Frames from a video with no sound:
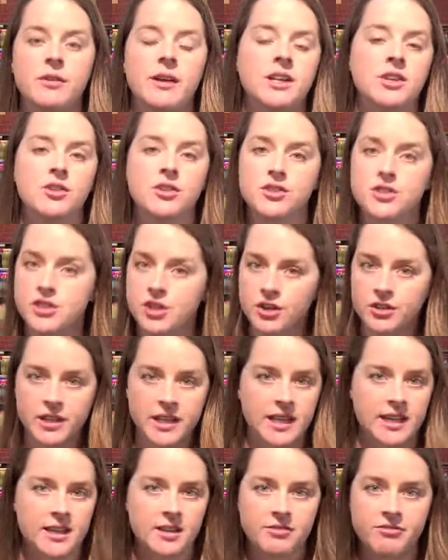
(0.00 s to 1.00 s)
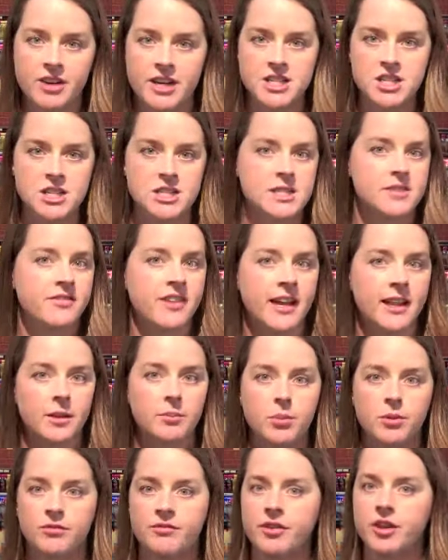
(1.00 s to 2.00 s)
and you can certainly get the freshest
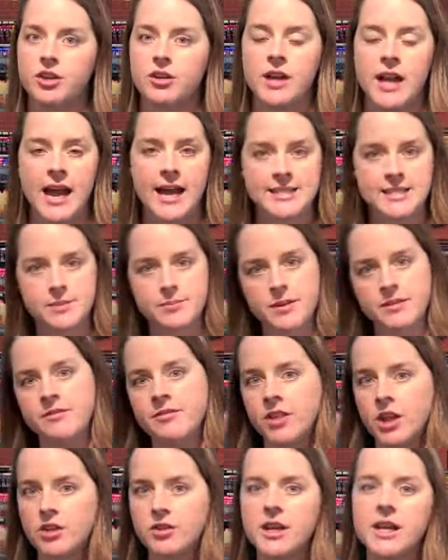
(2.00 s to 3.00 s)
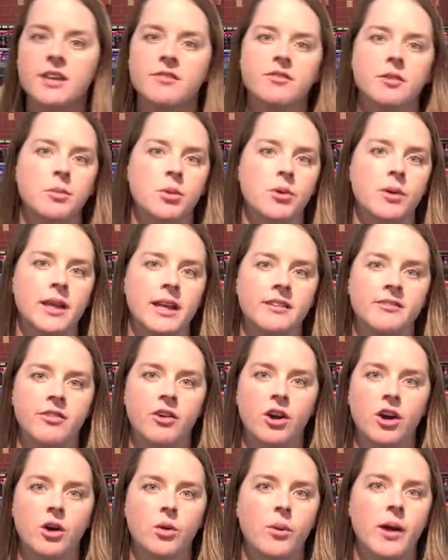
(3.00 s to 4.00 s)
available food. It hasn't been flown in from a really
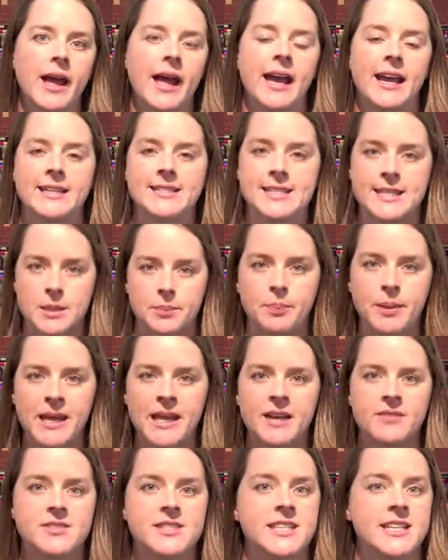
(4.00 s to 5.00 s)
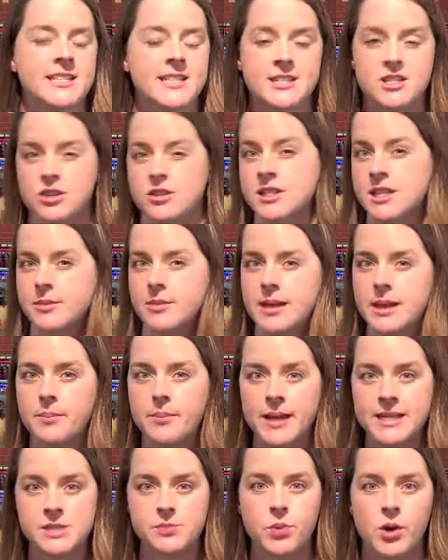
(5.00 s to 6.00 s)
far away. It's at the peak of season, so it's going to be the
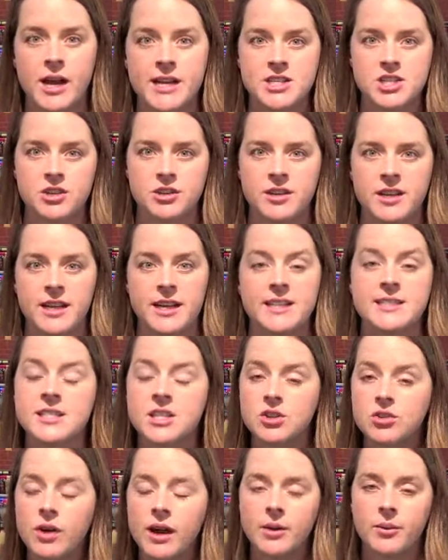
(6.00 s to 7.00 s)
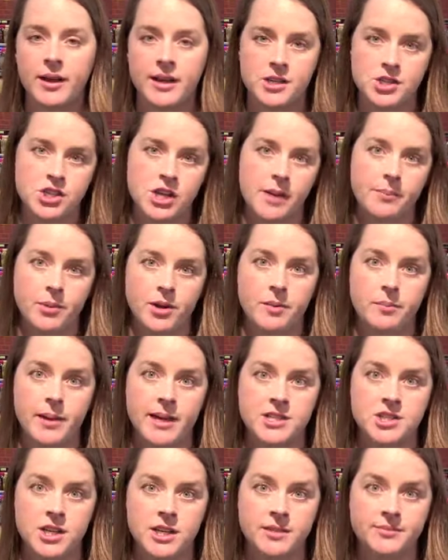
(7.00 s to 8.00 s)
best price you can get. It's a great way to shop on a
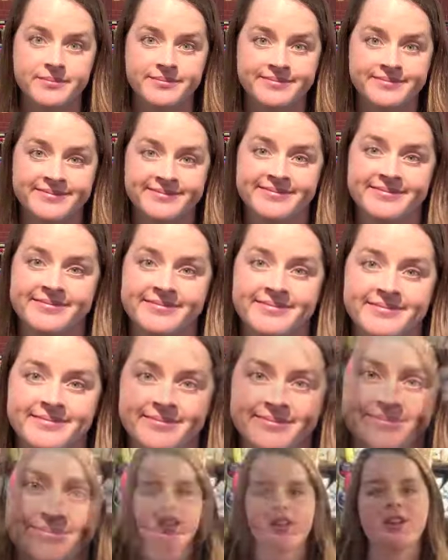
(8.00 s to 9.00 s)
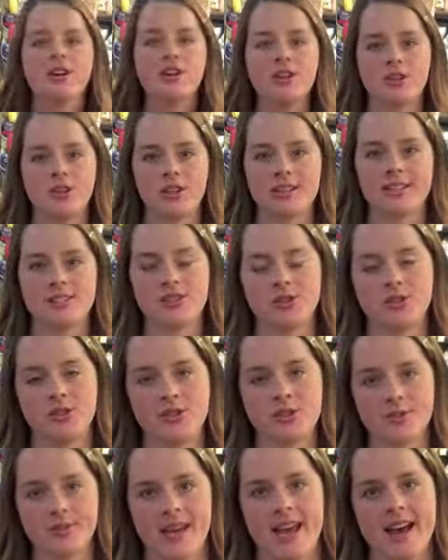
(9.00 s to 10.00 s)
budget. One of the coolest
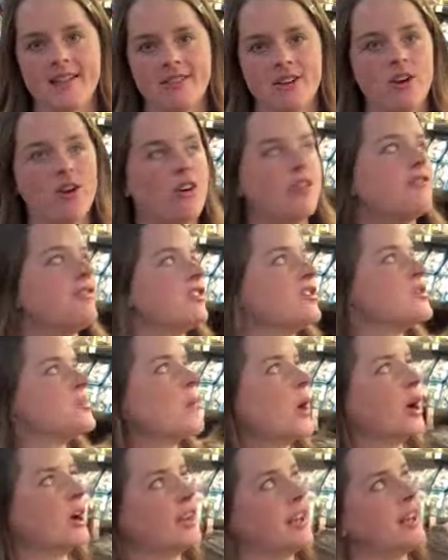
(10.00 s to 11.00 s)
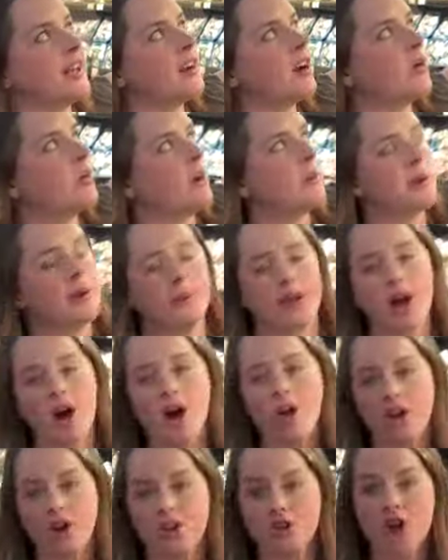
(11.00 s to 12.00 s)
tools we have at Whole Foods Market are what we
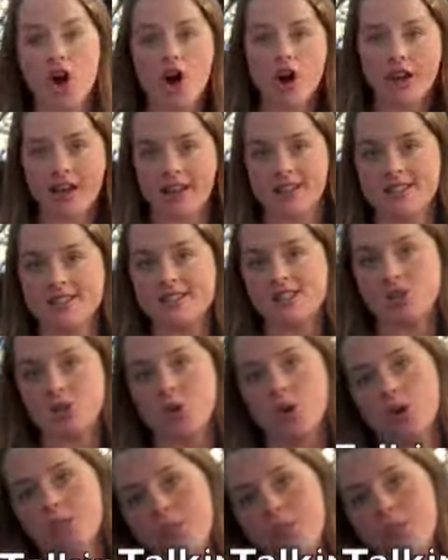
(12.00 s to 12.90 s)
call our talking store